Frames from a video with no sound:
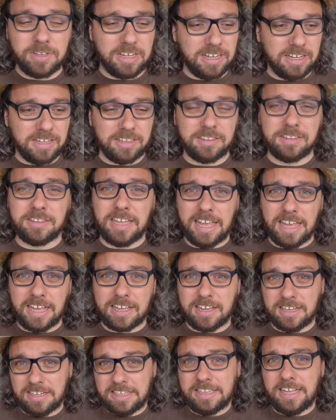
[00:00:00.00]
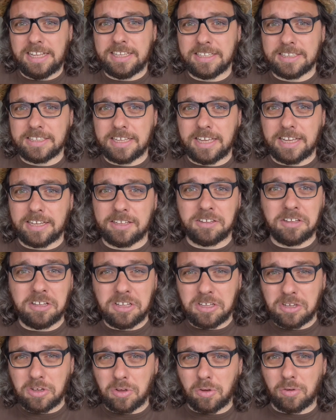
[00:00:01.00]
An Italian deck,
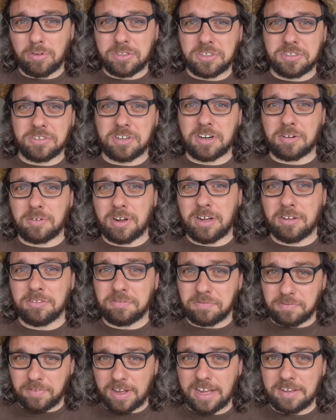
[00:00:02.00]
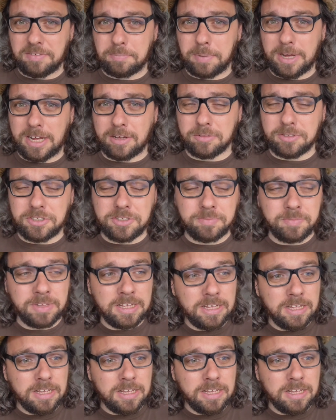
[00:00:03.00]
costs around £5,